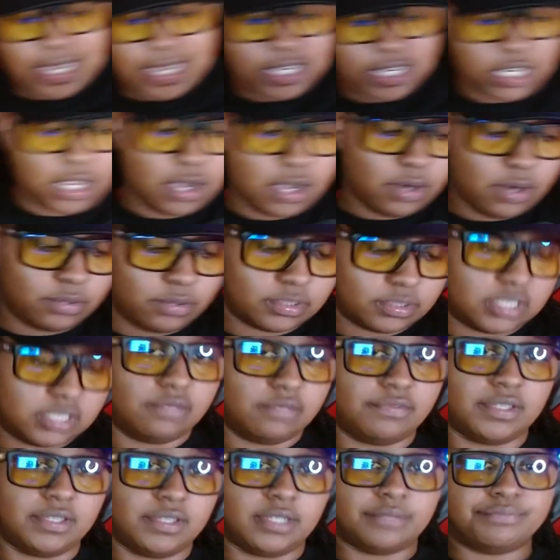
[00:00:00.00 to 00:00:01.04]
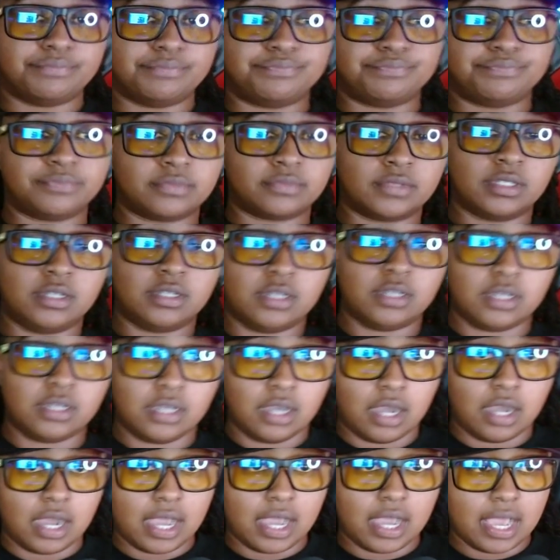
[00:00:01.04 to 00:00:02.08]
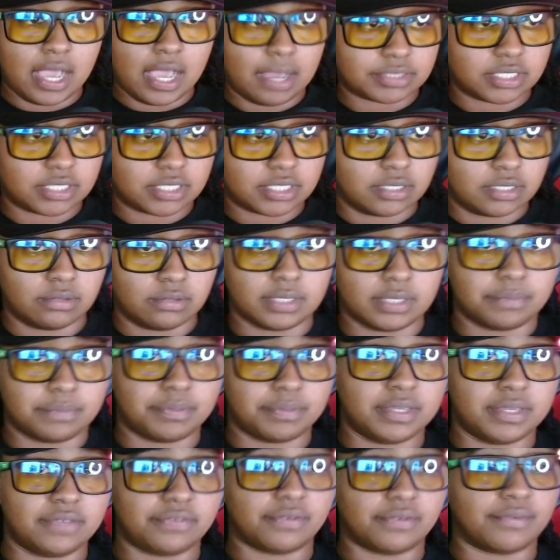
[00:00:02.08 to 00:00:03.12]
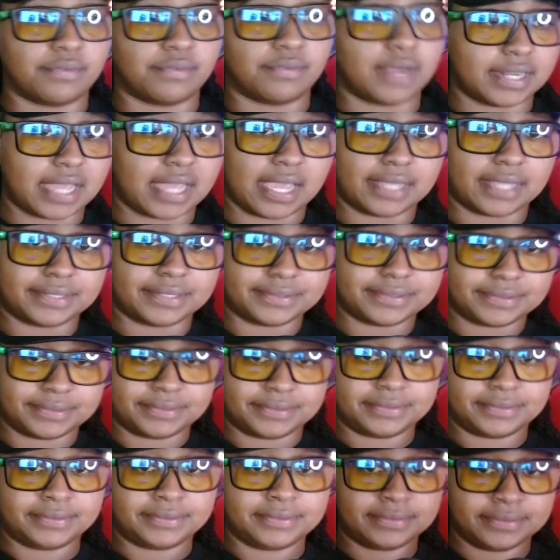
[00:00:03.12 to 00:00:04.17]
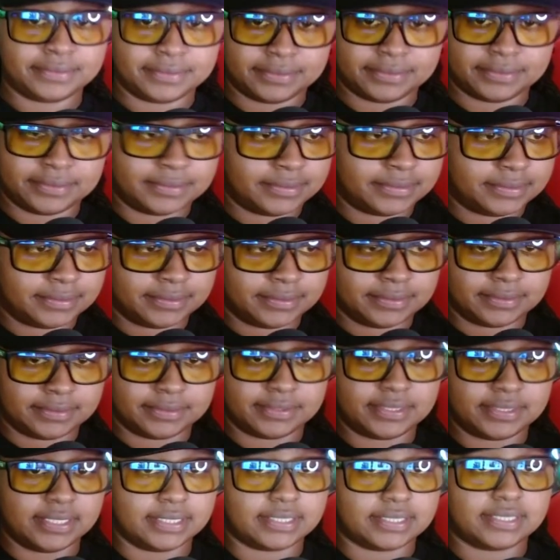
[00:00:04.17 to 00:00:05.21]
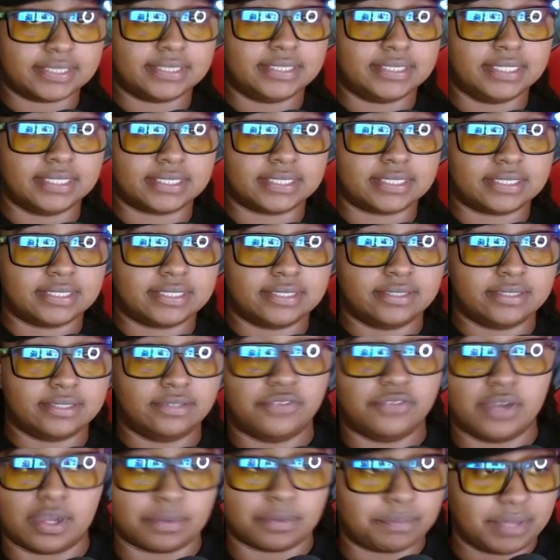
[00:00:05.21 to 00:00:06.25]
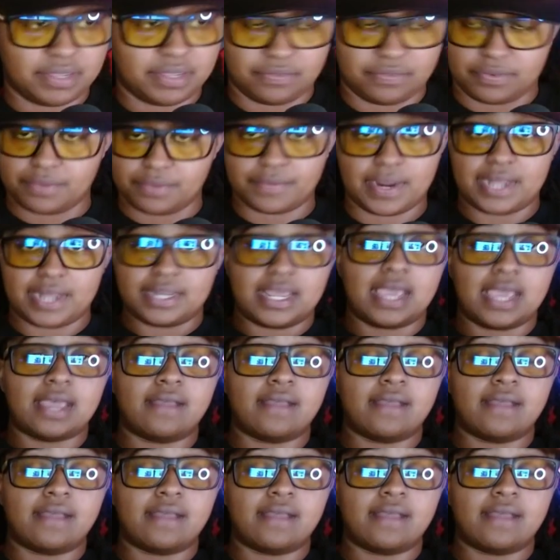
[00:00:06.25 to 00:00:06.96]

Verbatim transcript: Nicole TV are absolutely beefing right now. Just the fuck beefing right now.